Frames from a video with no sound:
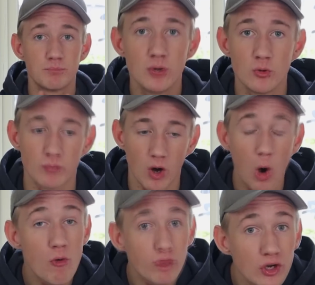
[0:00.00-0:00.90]
boom,
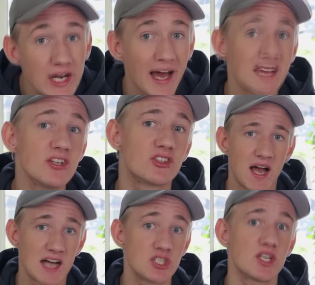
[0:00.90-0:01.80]
overnight,
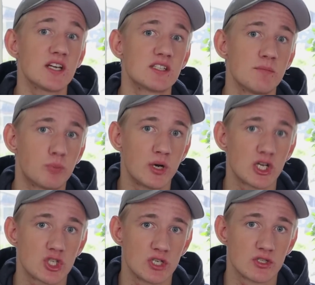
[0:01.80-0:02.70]
hashtags
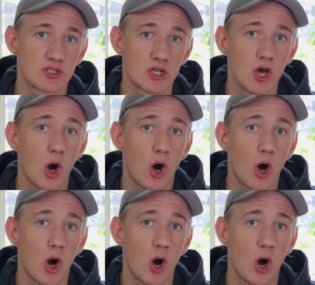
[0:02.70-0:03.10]
impressions